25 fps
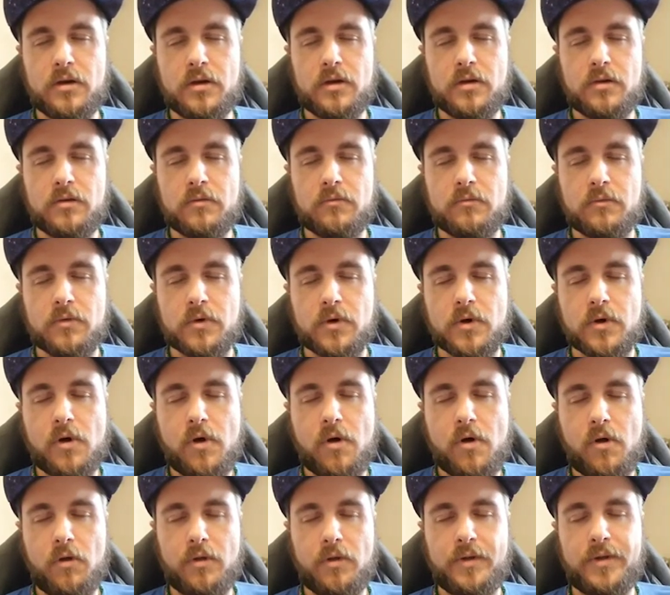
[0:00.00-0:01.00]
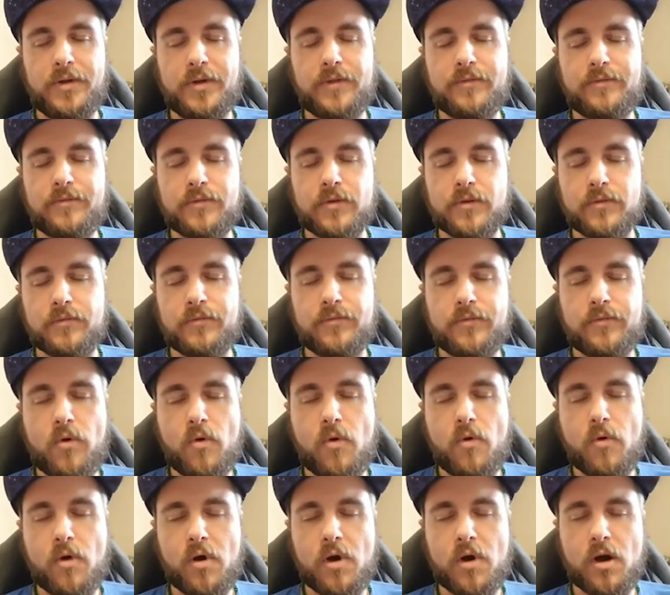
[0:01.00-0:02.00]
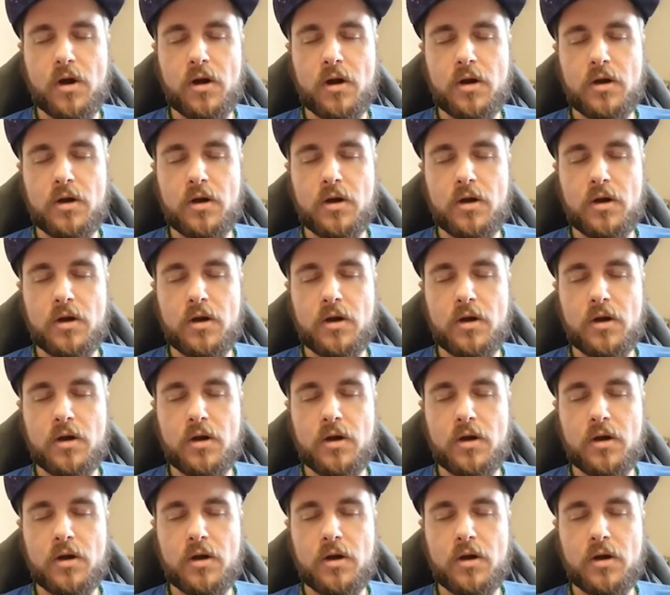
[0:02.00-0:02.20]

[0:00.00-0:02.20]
We're holding for 4.